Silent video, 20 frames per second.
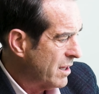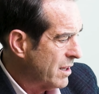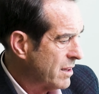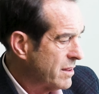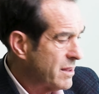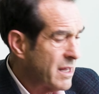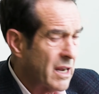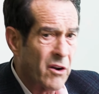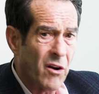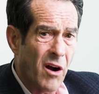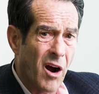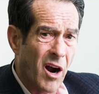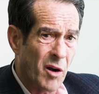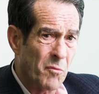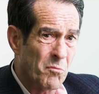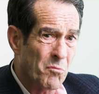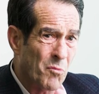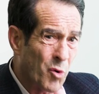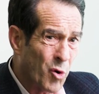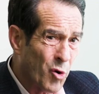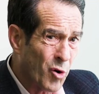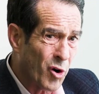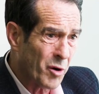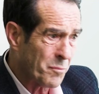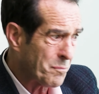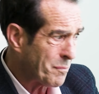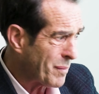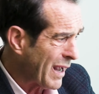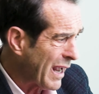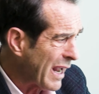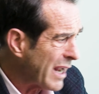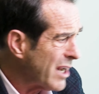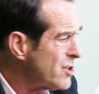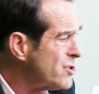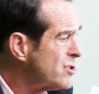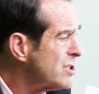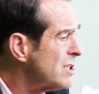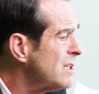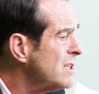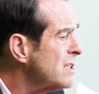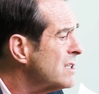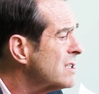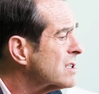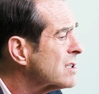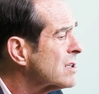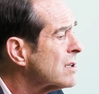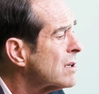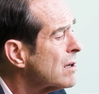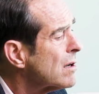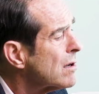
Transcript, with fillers: There are more pages?